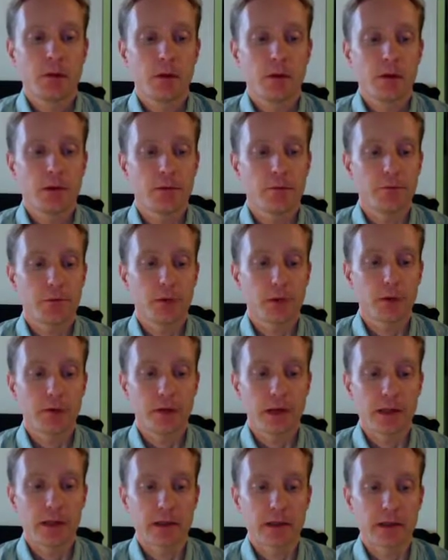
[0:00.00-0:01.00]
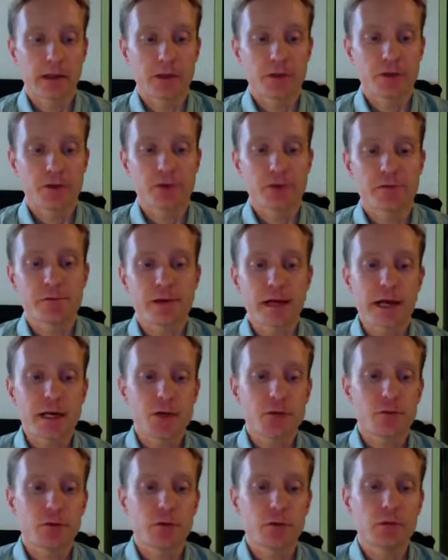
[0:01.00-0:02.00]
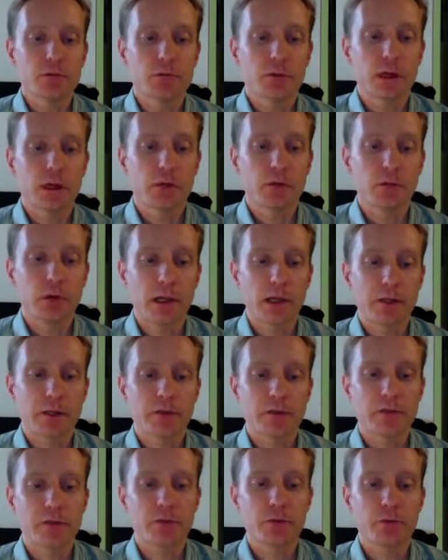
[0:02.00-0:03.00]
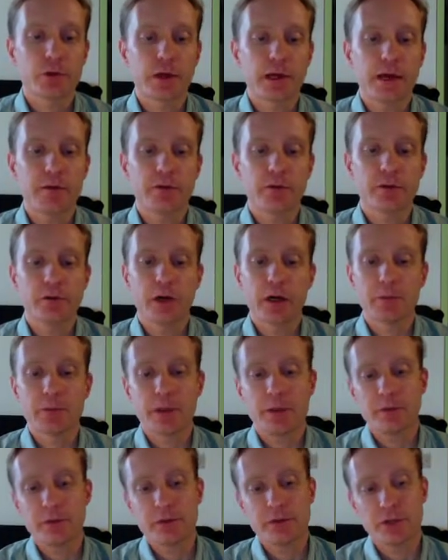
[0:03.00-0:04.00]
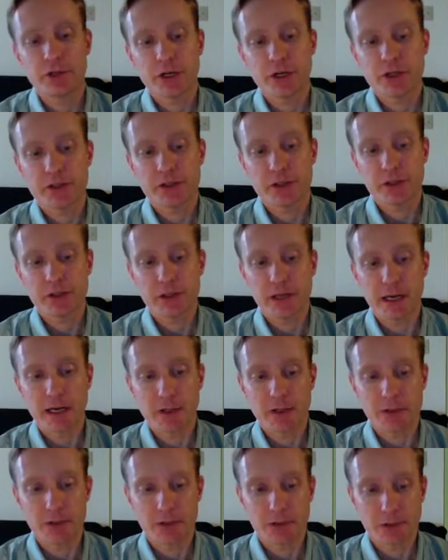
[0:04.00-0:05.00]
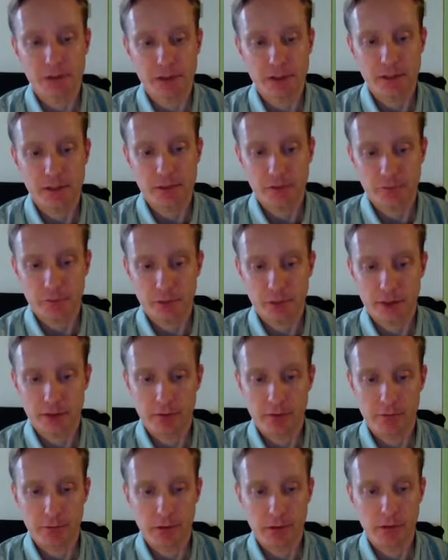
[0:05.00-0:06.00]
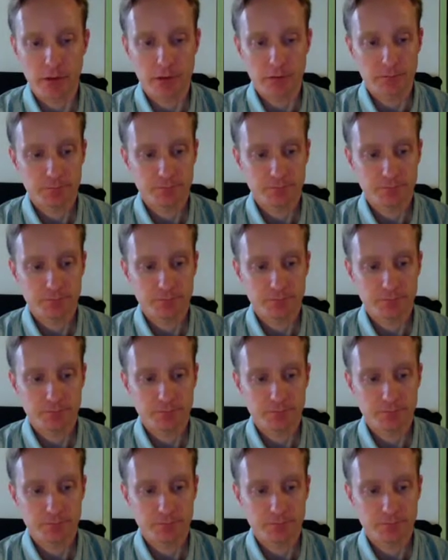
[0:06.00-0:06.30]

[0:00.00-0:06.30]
If these allegations are factual, well, relativism would have us not be able to judge these actions as right or wrong.